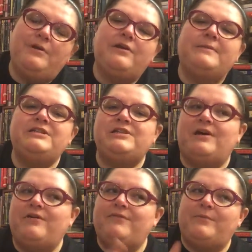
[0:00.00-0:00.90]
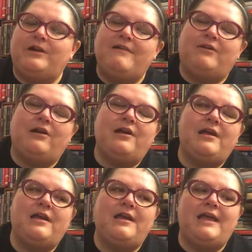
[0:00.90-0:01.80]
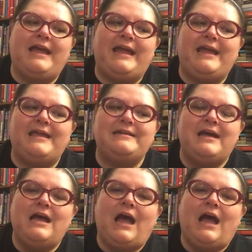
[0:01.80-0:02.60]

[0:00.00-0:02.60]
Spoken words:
it on my shelf and whatever. And